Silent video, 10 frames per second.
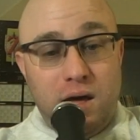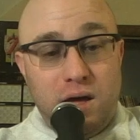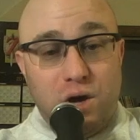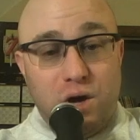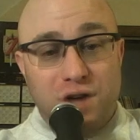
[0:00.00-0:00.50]

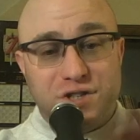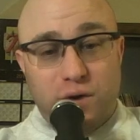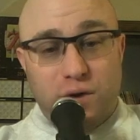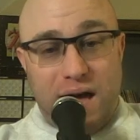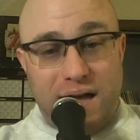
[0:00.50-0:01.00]
You
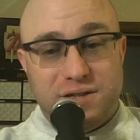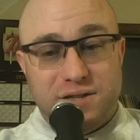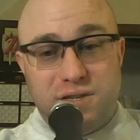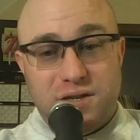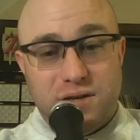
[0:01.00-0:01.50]
also
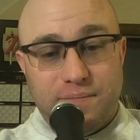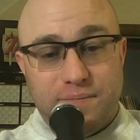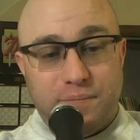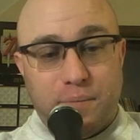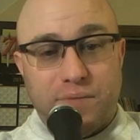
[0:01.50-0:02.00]
get
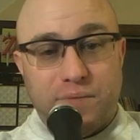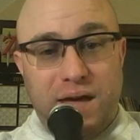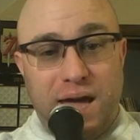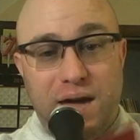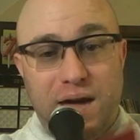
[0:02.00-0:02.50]

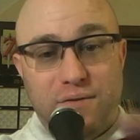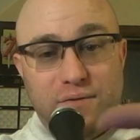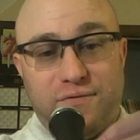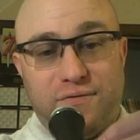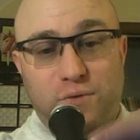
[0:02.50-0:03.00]
a
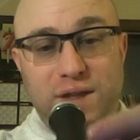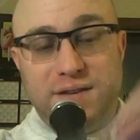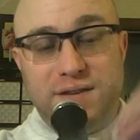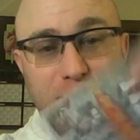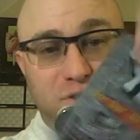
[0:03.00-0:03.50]
free
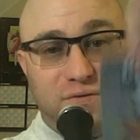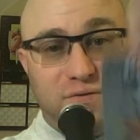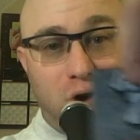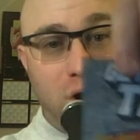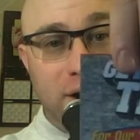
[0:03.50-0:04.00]
tips
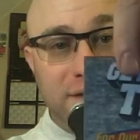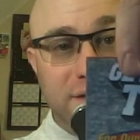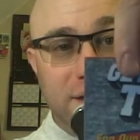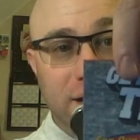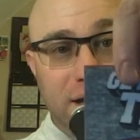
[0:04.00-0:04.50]
for our
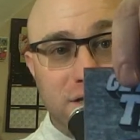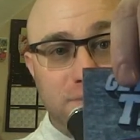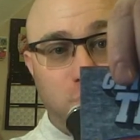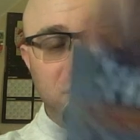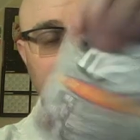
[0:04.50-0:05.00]
1998
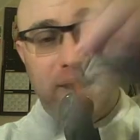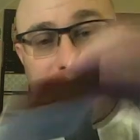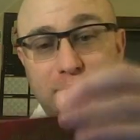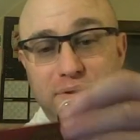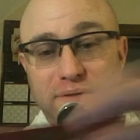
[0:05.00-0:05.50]
sports
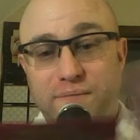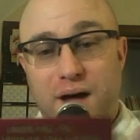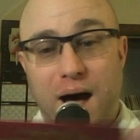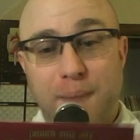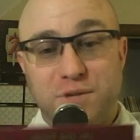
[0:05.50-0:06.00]
lineup
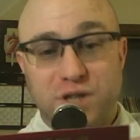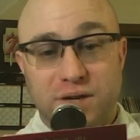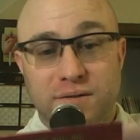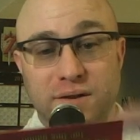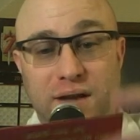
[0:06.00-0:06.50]
option.